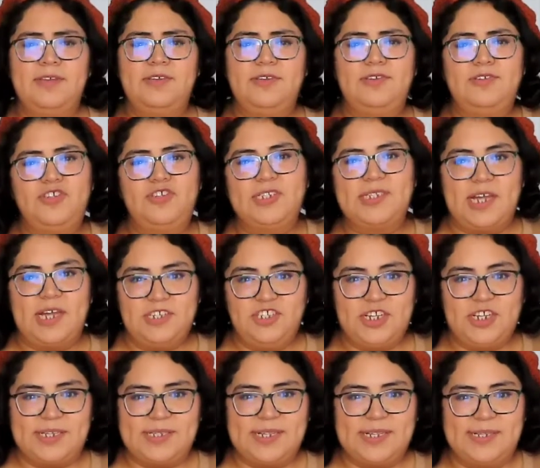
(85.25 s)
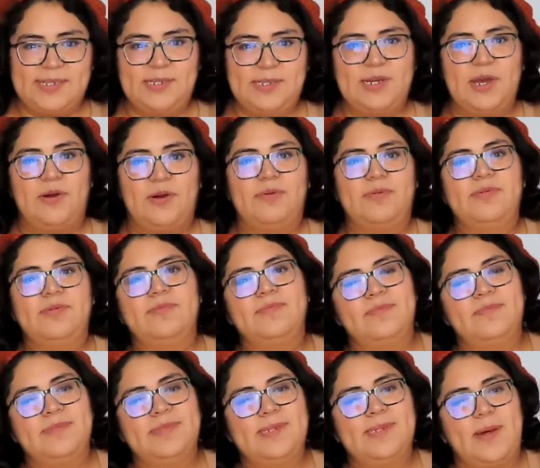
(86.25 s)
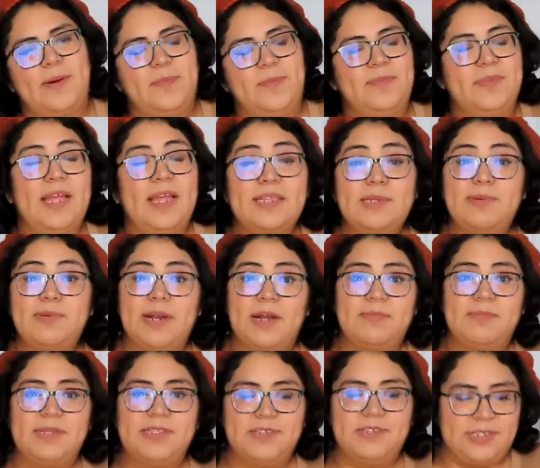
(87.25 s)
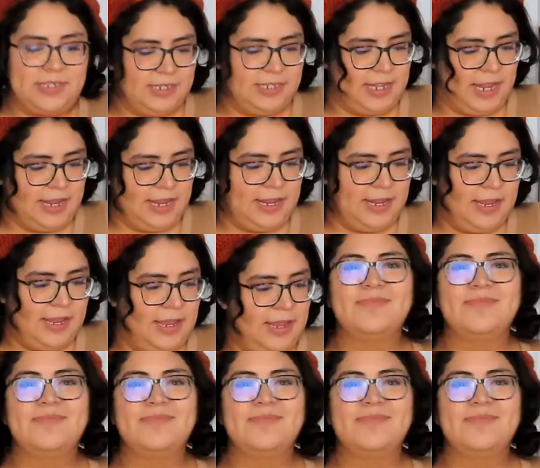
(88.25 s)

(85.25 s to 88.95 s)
you just adjust as you go. So that's what I'll be doing today.